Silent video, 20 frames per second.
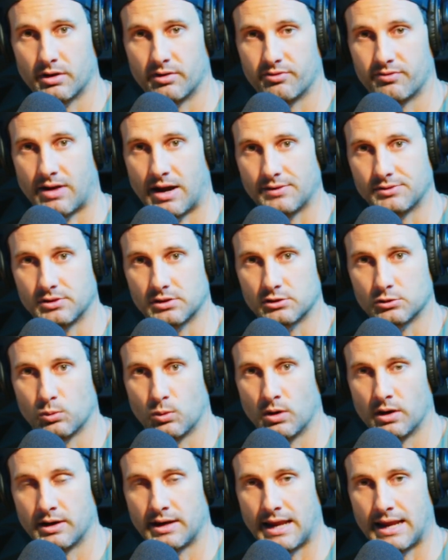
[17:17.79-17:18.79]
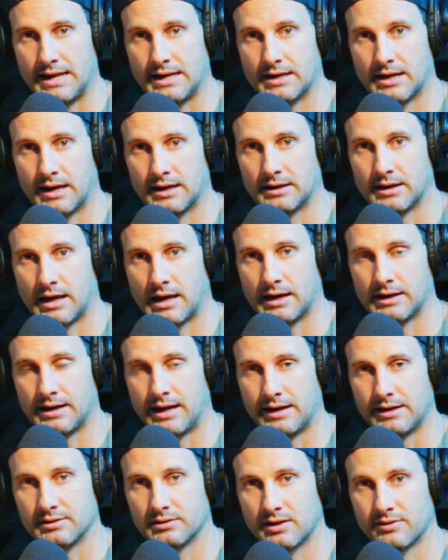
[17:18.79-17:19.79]

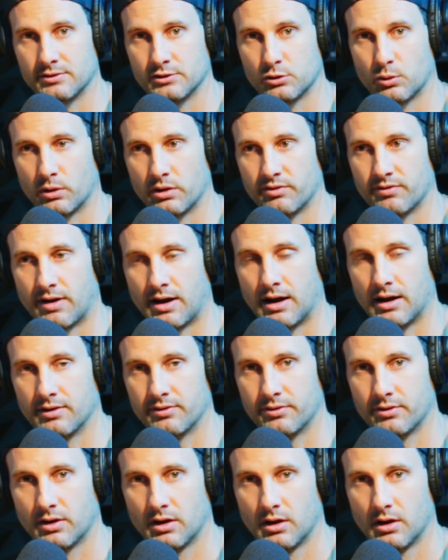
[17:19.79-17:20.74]
561-899-8725.